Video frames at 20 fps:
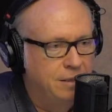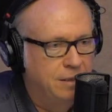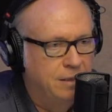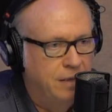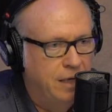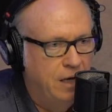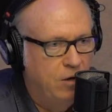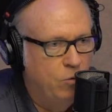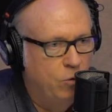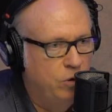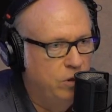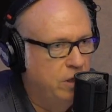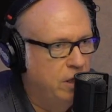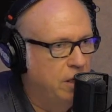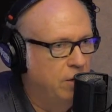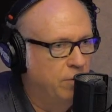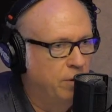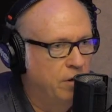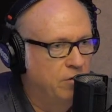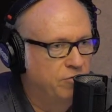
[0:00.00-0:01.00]
Heywood
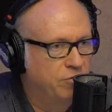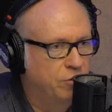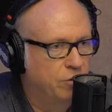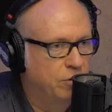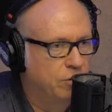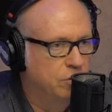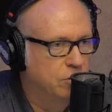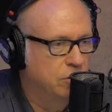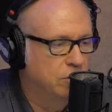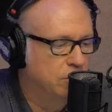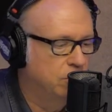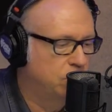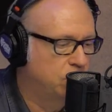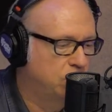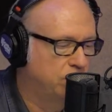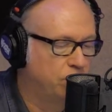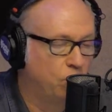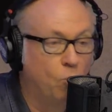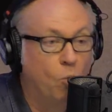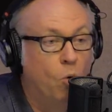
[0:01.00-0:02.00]
getting ready for his
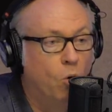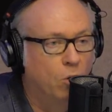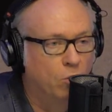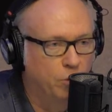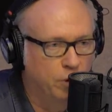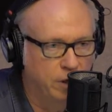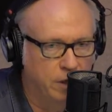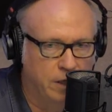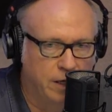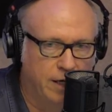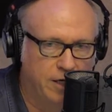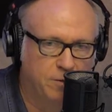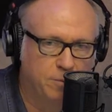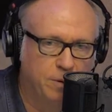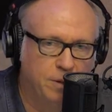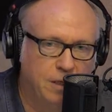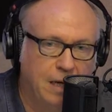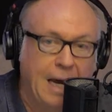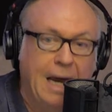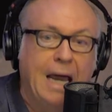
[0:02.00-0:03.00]
Civil War
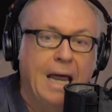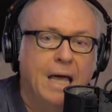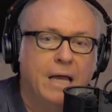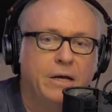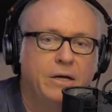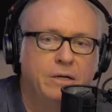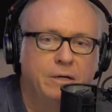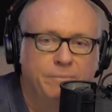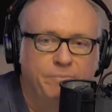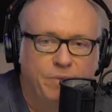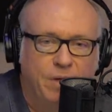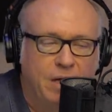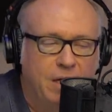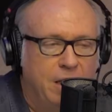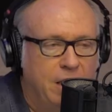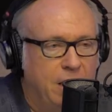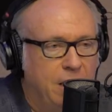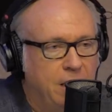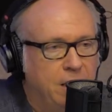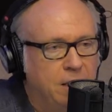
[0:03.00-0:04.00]
reenactment, and
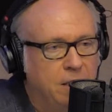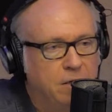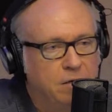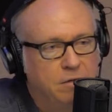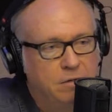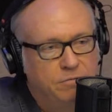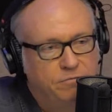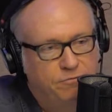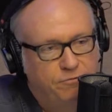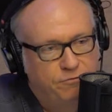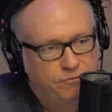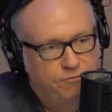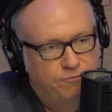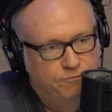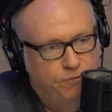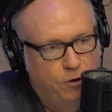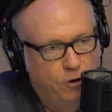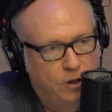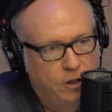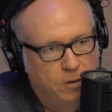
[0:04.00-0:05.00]
a
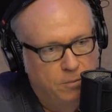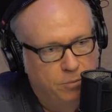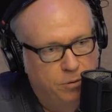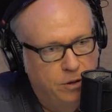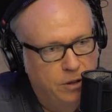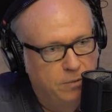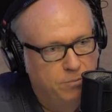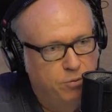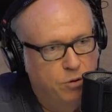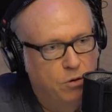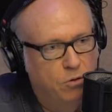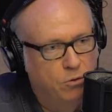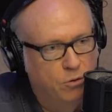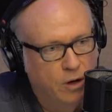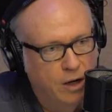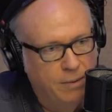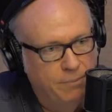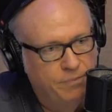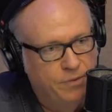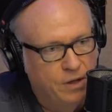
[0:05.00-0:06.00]
fully complete
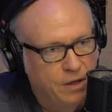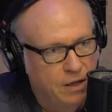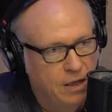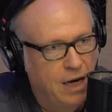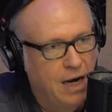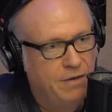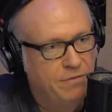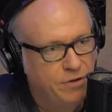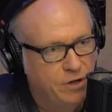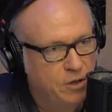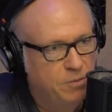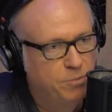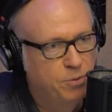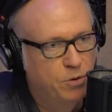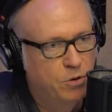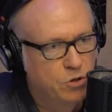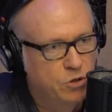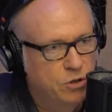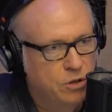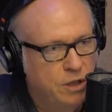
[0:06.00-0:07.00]
program, live and in
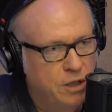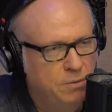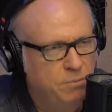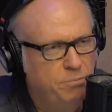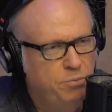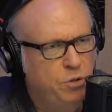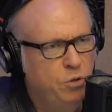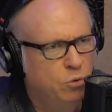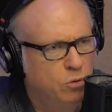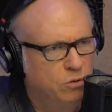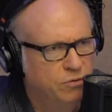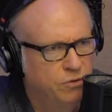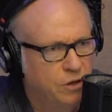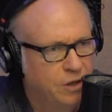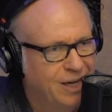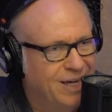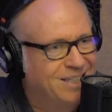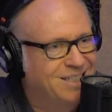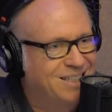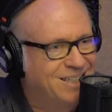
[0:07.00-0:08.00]
person, in beautiful
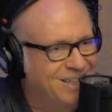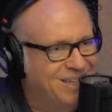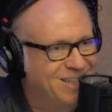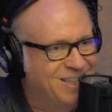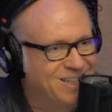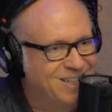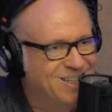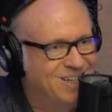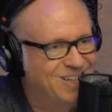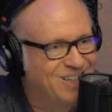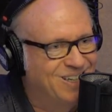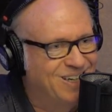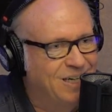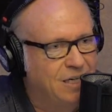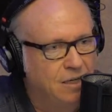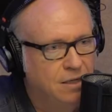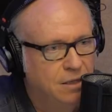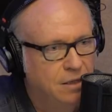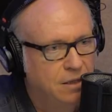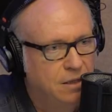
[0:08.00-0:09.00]
Lexington, Kentucky.
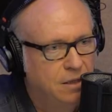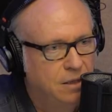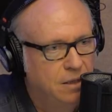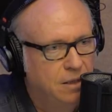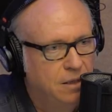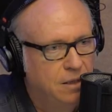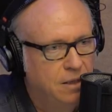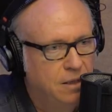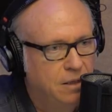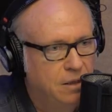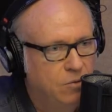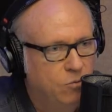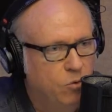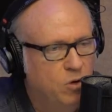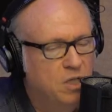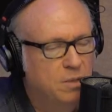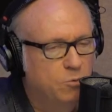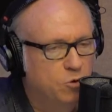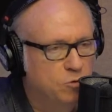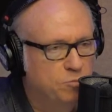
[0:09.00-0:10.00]
One
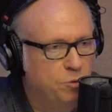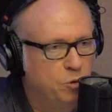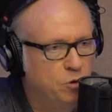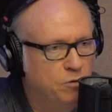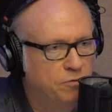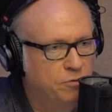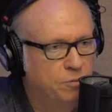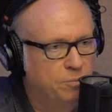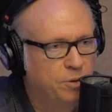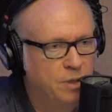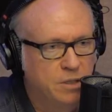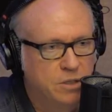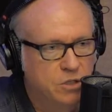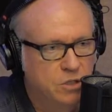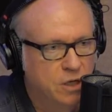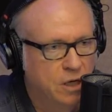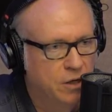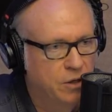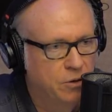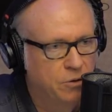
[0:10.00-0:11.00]
of the most beautiful places
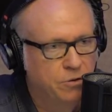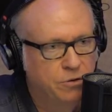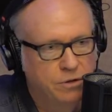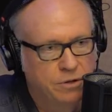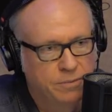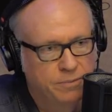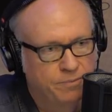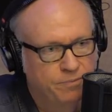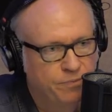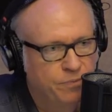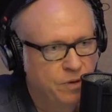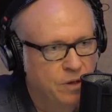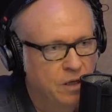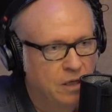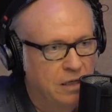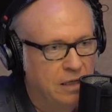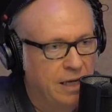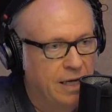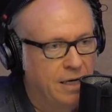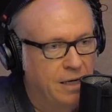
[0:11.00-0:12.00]
on earth. Yes, the
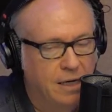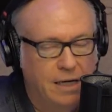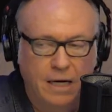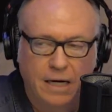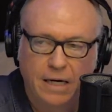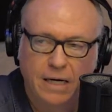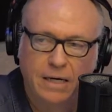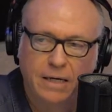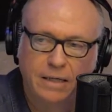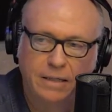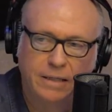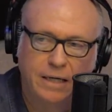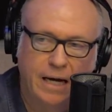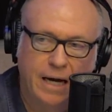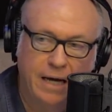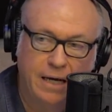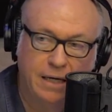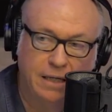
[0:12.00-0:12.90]
Athens of the West.